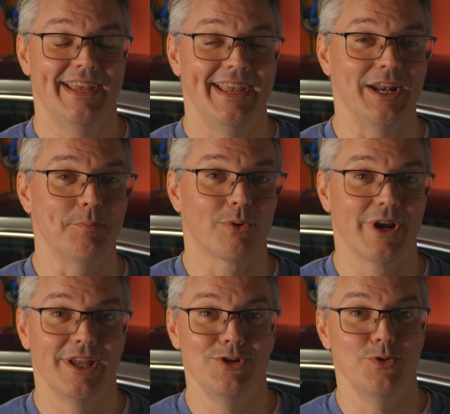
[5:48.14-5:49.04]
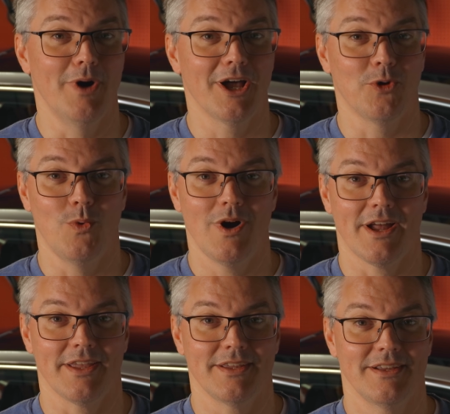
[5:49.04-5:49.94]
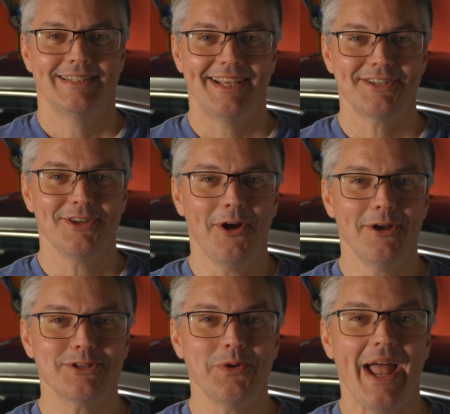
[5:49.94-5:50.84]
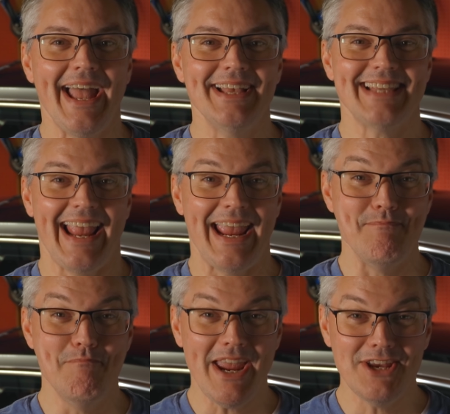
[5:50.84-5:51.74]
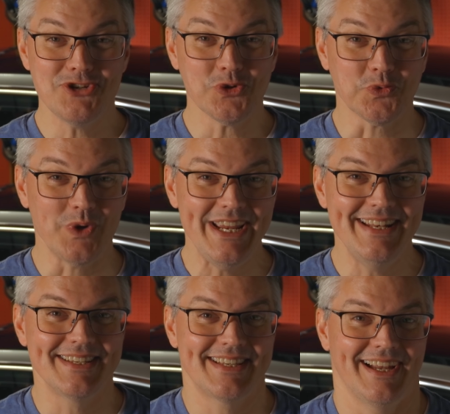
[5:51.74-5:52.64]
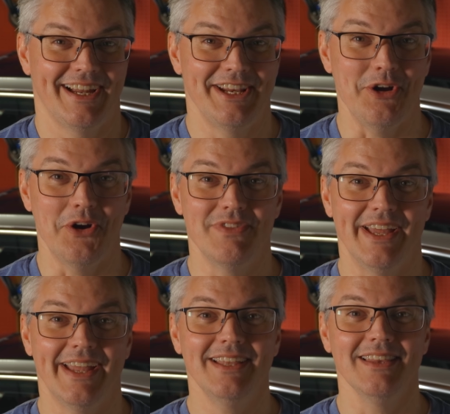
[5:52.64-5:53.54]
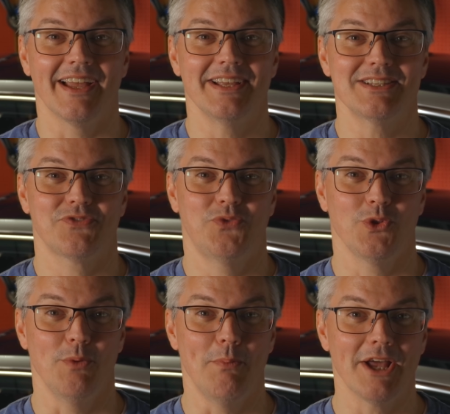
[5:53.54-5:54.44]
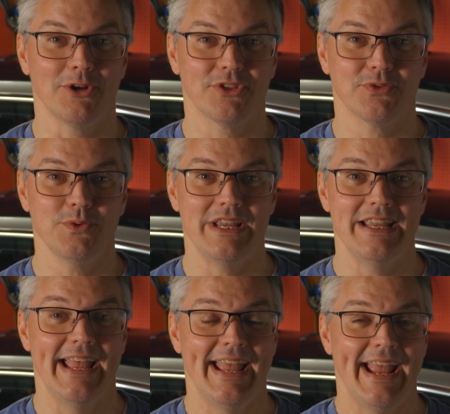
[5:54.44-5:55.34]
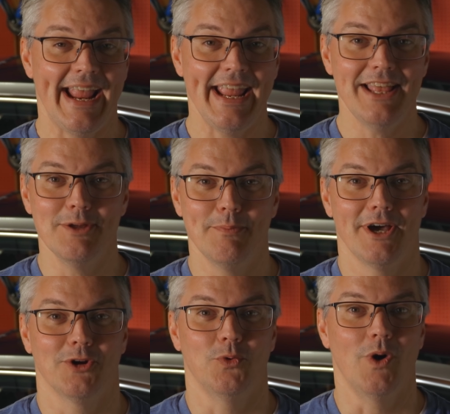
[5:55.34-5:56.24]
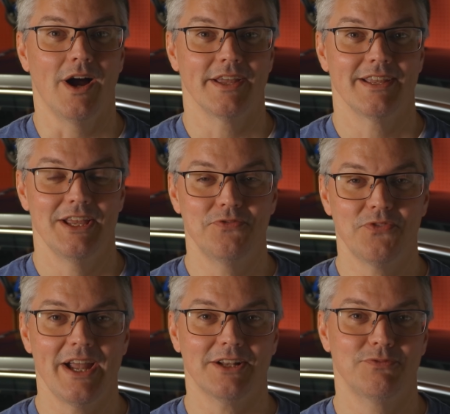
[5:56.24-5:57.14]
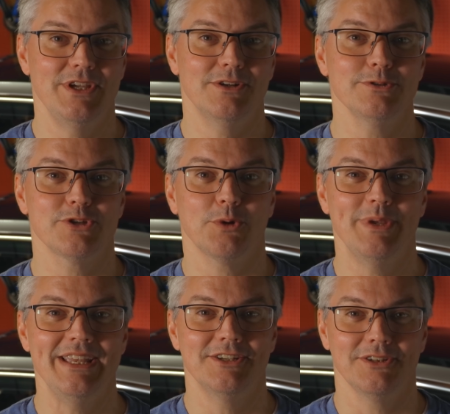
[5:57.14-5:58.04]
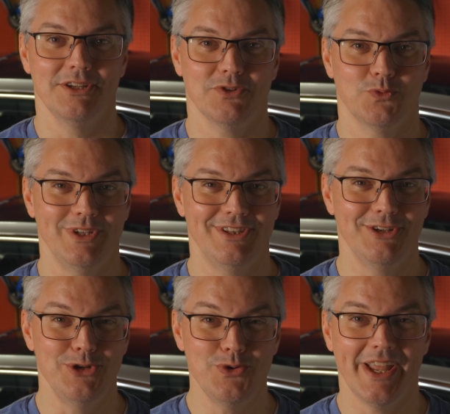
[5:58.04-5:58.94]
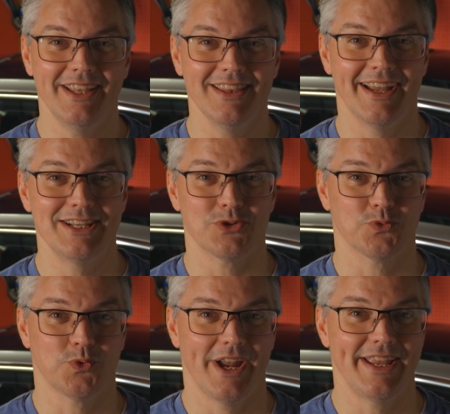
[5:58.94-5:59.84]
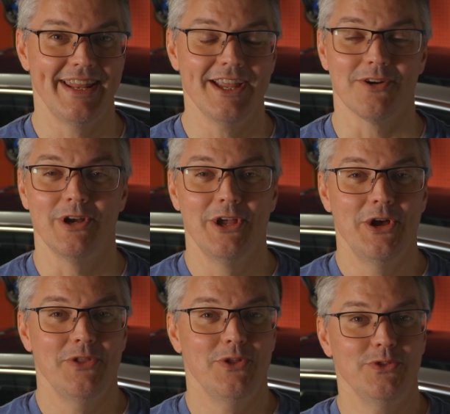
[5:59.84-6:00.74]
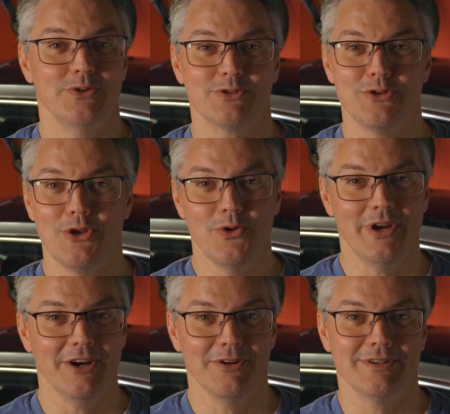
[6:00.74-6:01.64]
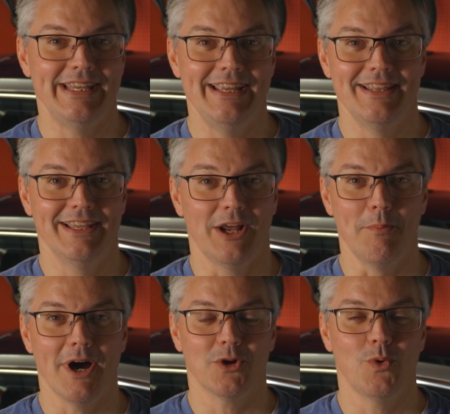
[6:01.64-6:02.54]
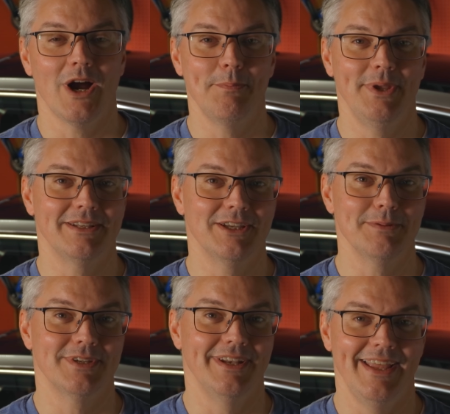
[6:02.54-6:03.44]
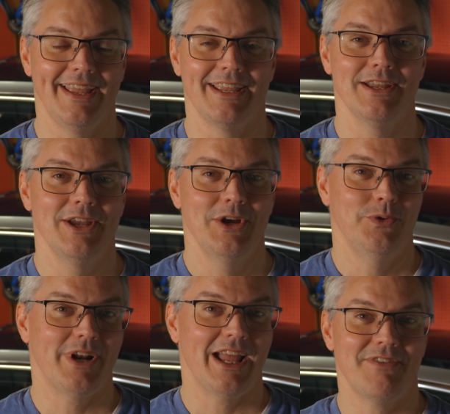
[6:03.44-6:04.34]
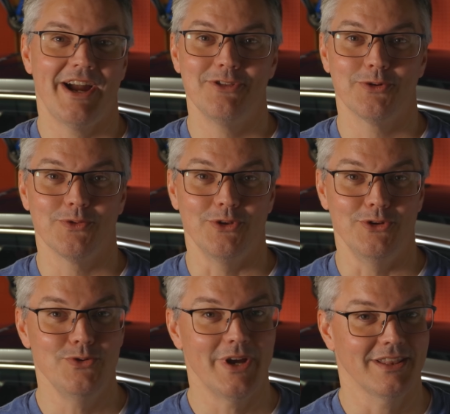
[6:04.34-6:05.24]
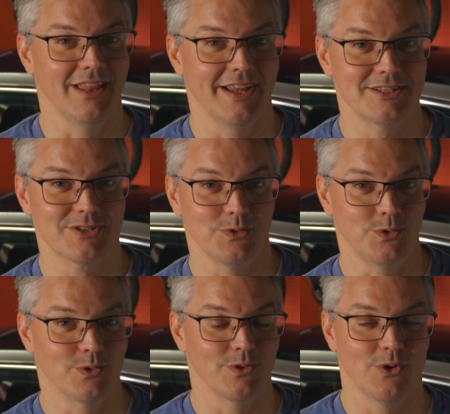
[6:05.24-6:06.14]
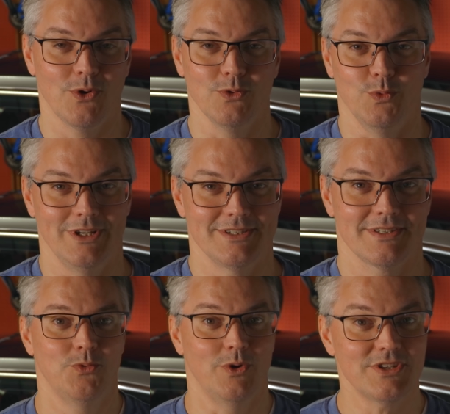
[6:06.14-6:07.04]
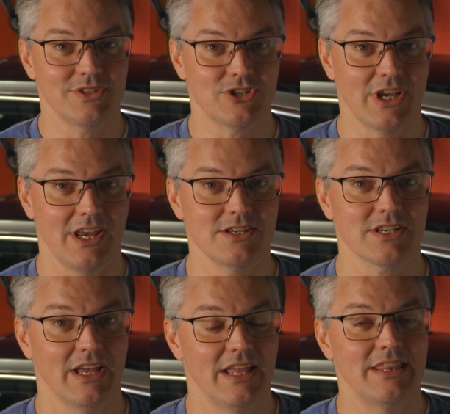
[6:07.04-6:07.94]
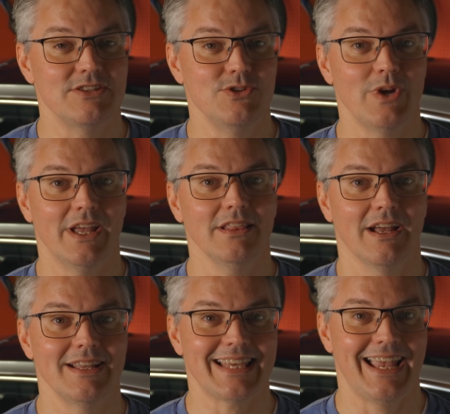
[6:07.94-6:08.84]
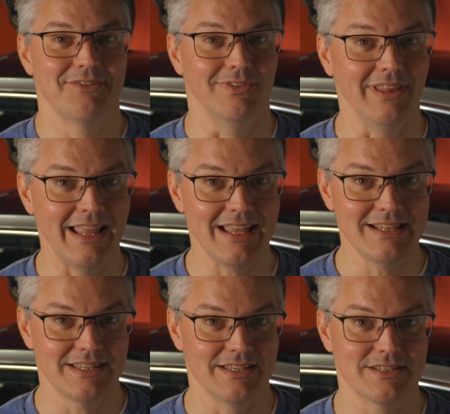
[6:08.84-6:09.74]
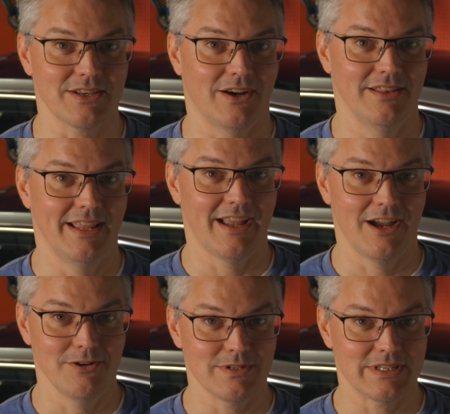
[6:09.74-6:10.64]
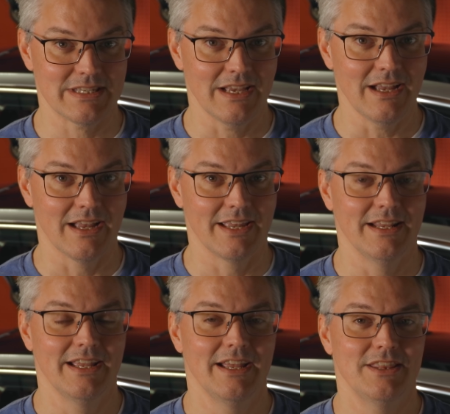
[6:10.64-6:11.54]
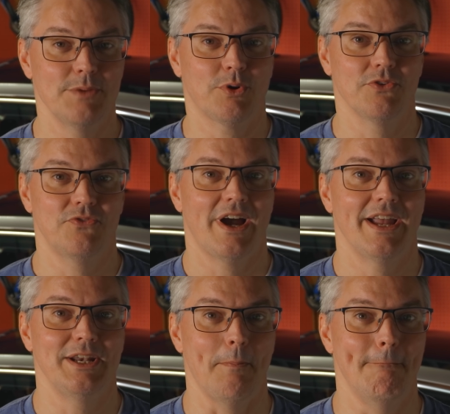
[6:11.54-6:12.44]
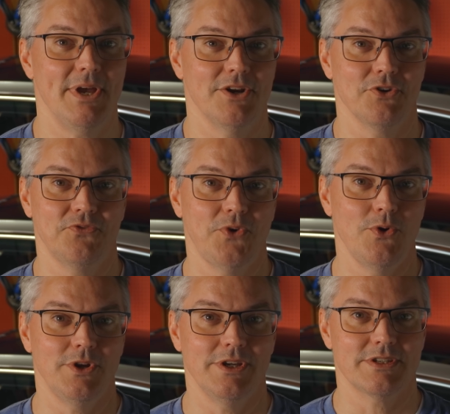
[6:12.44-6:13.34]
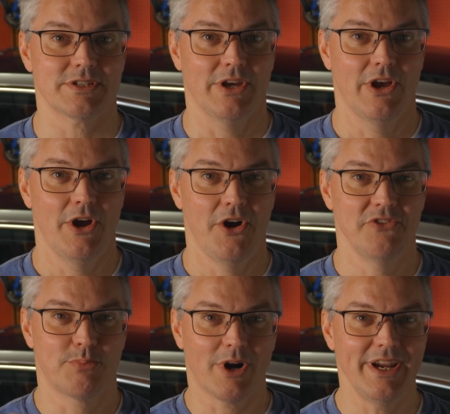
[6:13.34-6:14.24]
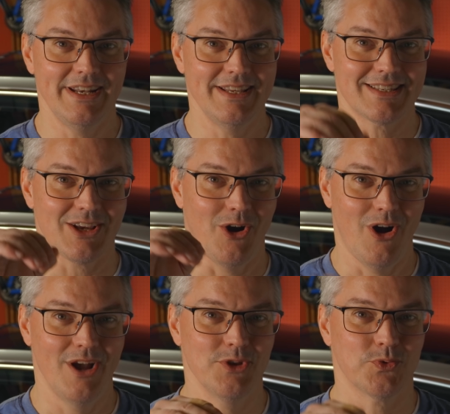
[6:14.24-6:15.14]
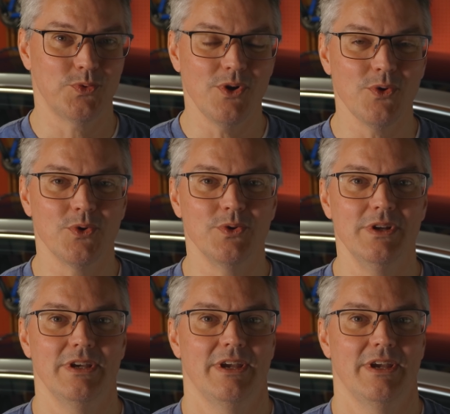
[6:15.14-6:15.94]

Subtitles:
in a brand new Model Y. Tesla also has a major redesign of the headlights for the Model 3 and the Model Y. In fact, vehicles are being delivered with the new headlights right now, though there's no guarantee that a Model Y picked up today would either the new headlights or the old ones. What's the change? These new headlights have lenses on the outside that provide better focus of brightness on the road